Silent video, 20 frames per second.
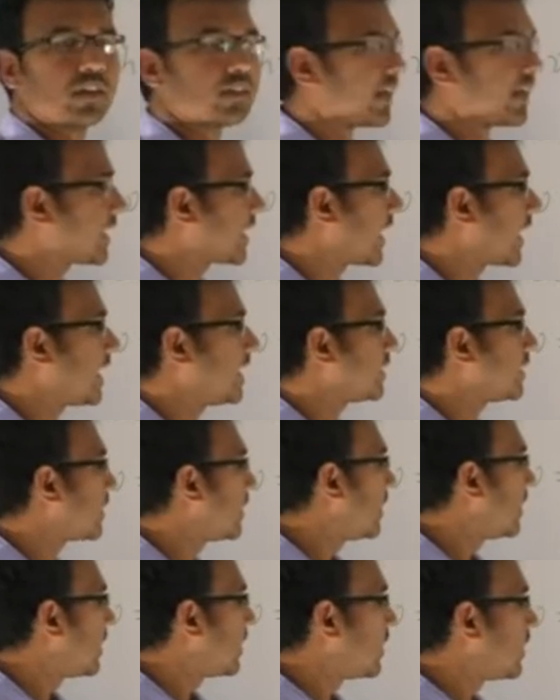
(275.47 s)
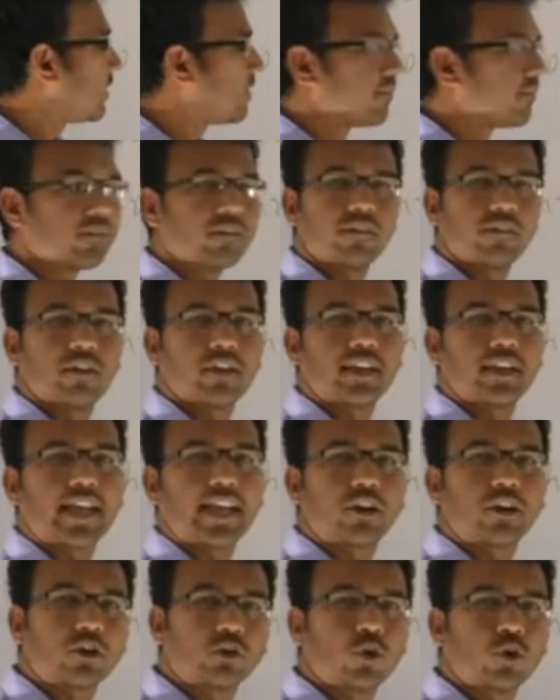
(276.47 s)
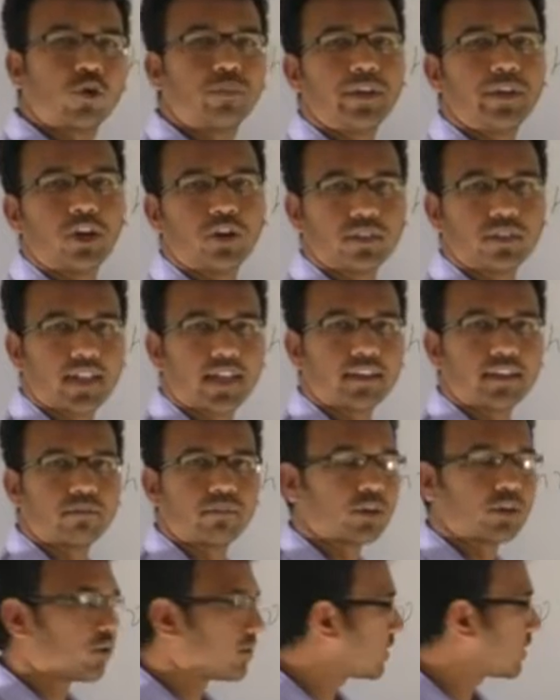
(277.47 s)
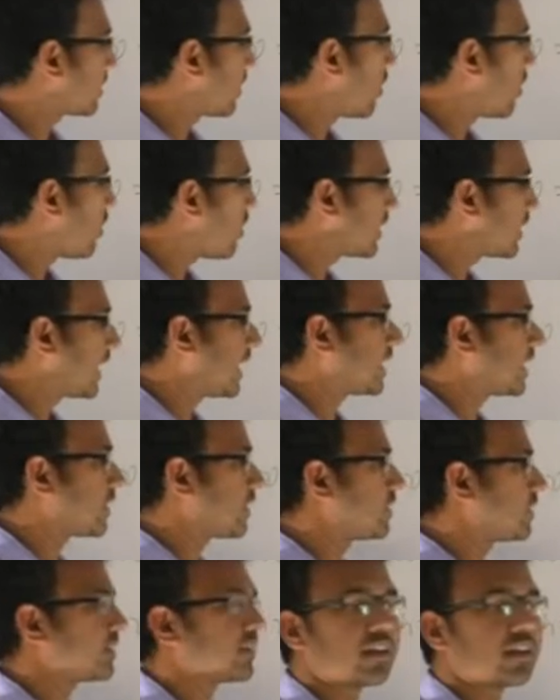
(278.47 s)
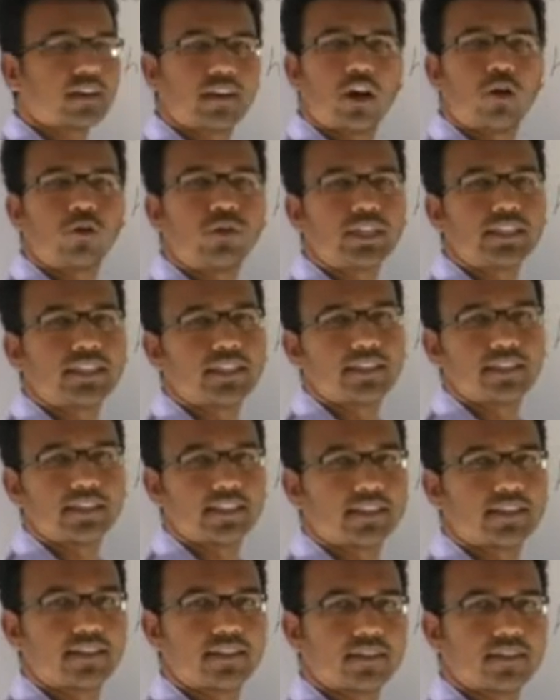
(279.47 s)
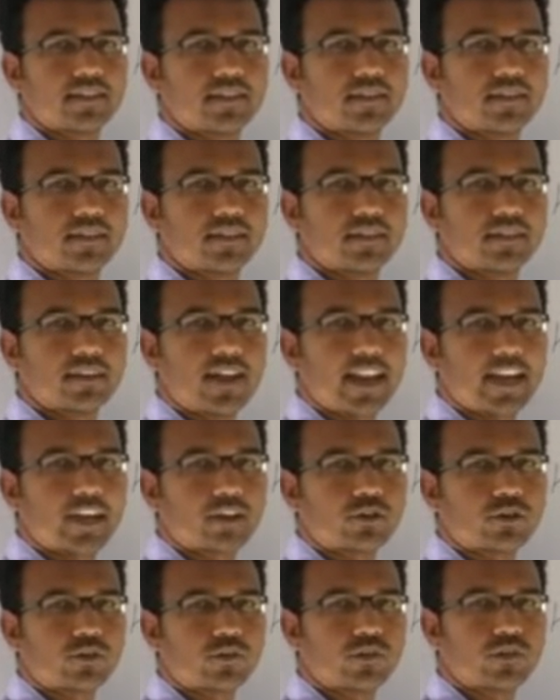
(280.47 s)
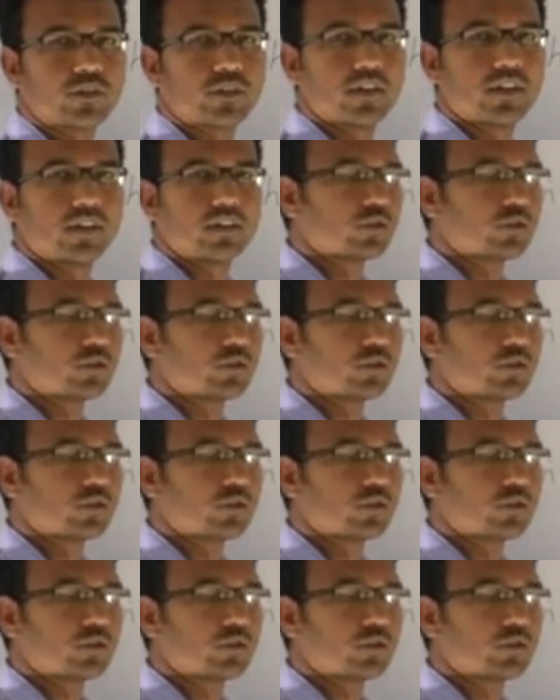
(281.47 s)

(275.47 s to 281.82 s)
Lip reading: Then current cannot go beyond that, because all the electrons are now reaching this electrodes.